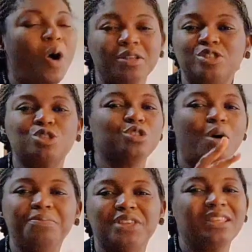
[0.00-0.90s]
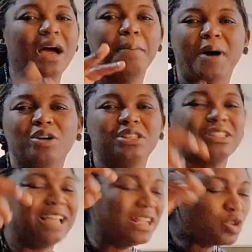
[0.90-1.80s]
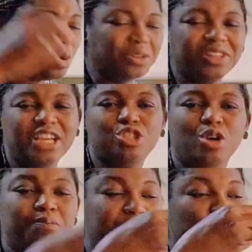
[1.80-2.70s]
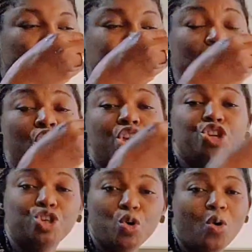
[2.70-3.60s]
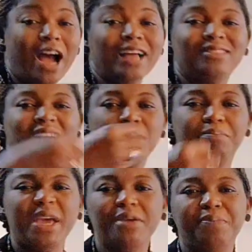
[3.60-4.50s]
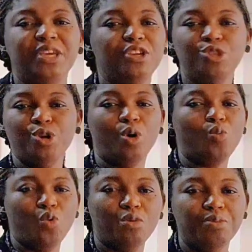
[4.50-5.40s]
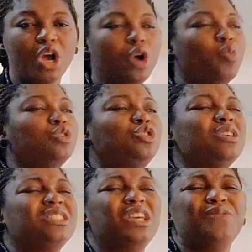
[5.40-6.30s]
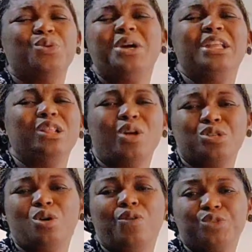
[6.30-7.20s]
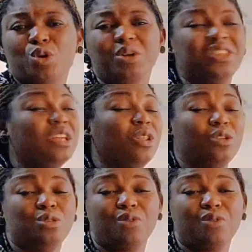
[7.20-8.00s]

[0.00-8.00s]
Something about that connection between you and that baby in your womb will just give you a lot of thought, a lot of